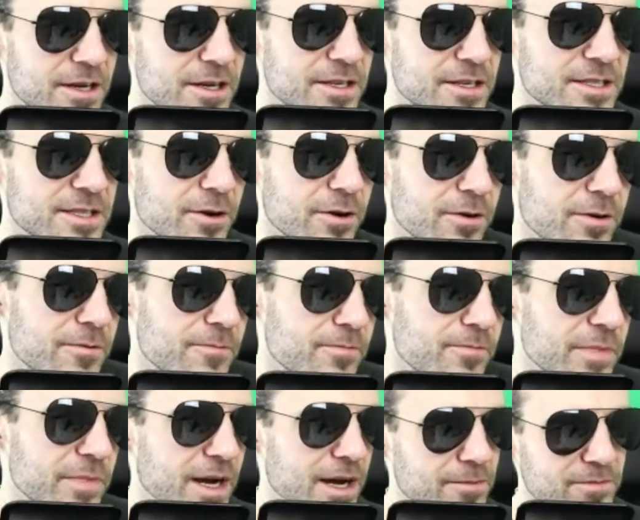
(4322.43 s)
So
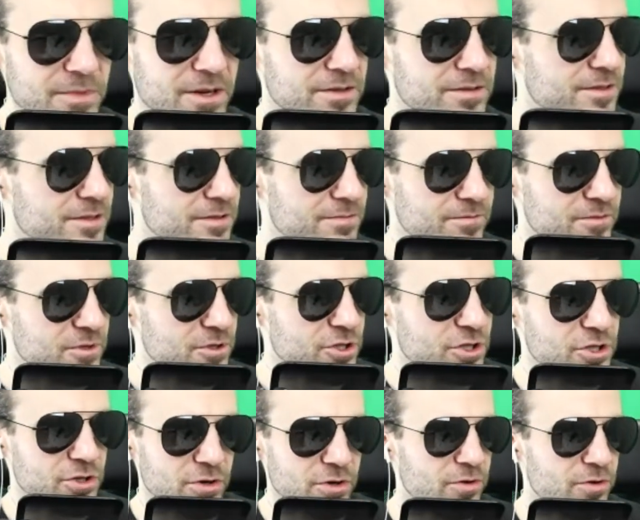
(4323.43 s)
I'm not
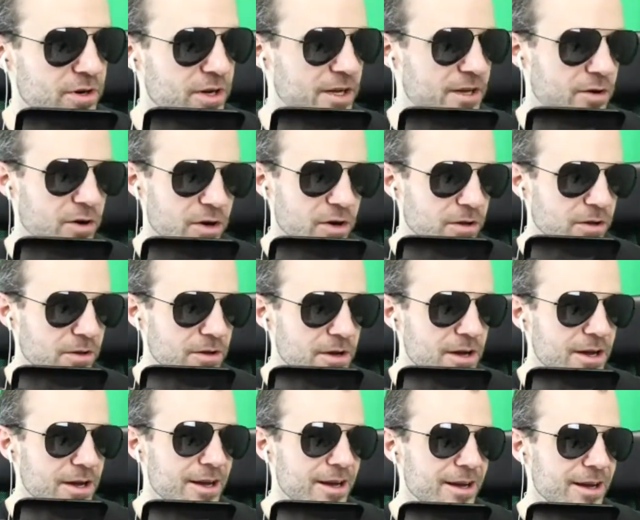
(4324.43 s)
sure at all.
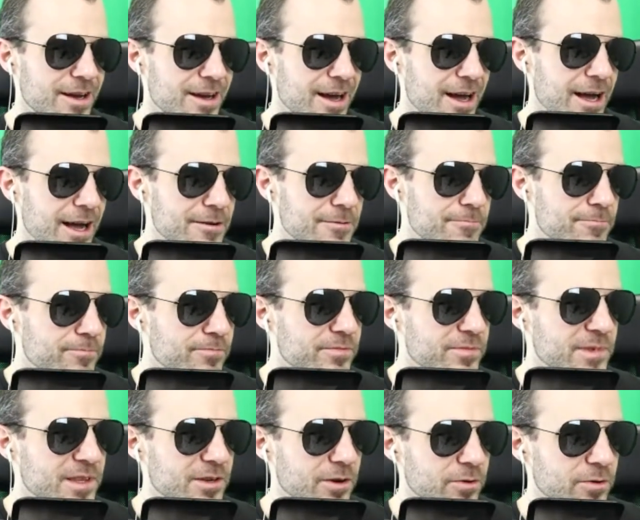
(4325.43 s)
I
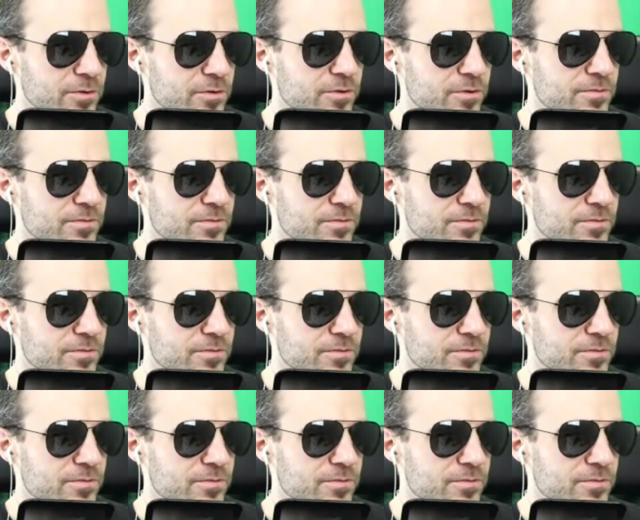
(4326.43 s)
don't